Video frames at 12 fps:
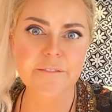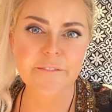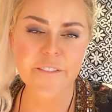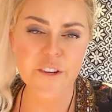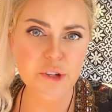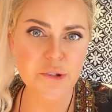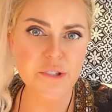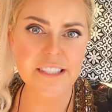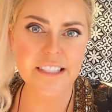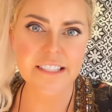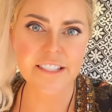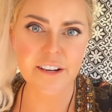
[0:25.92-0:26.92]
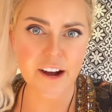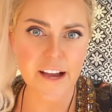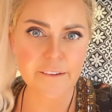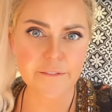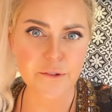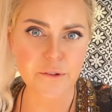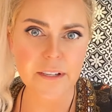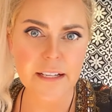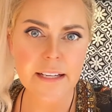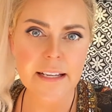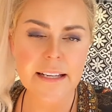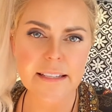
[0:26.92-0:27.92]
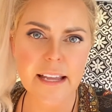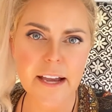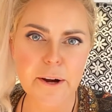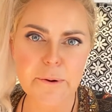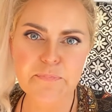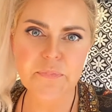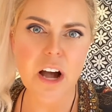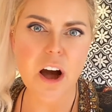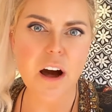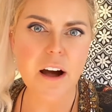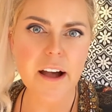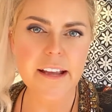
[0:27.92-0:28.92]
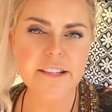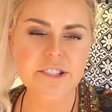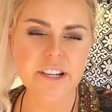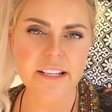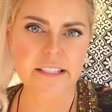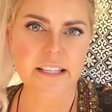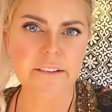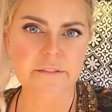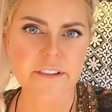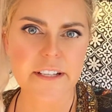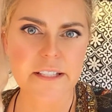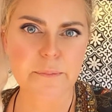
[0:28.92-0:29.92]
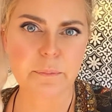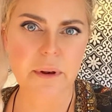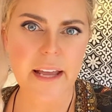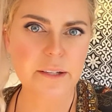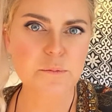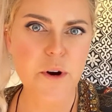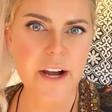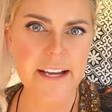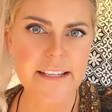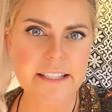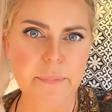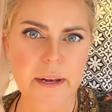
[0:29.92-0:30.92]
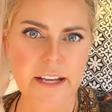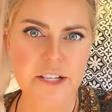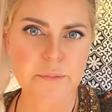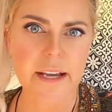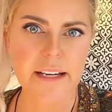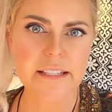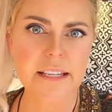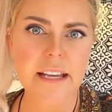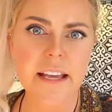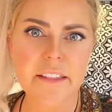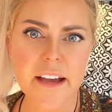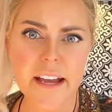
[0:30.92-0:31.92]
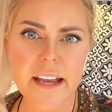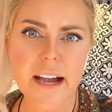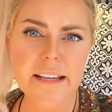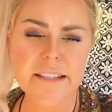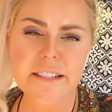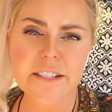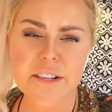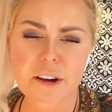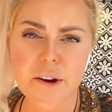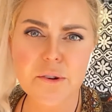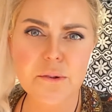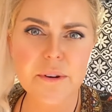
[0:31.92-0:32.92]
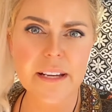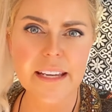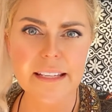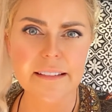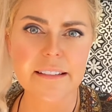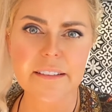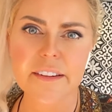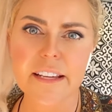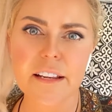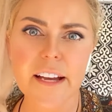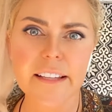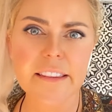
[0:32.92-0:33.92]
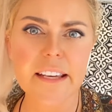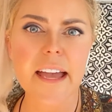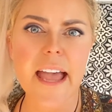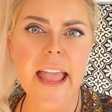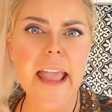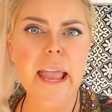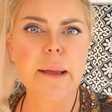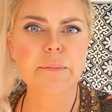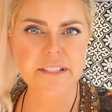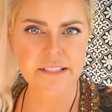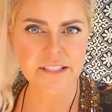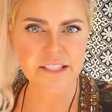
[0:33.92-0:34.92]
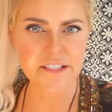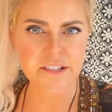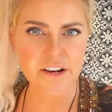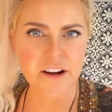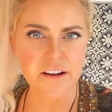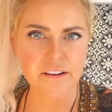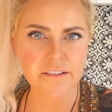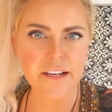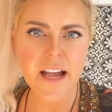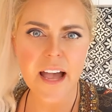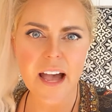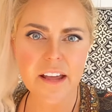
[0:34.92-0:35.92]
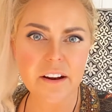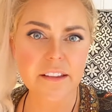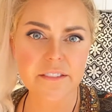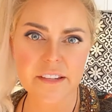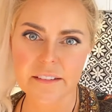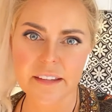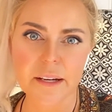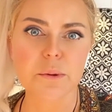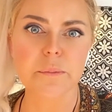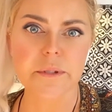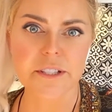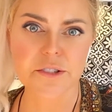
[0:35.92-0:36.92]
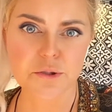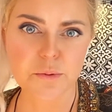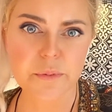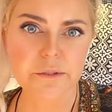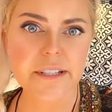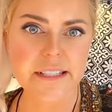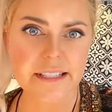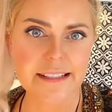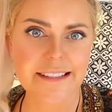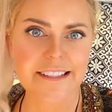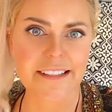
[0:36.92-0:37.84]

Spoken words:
views to die for. Now, I just love these black and white splashbacks. They are so in, they're like the Hampton style, and I think they would be super easy to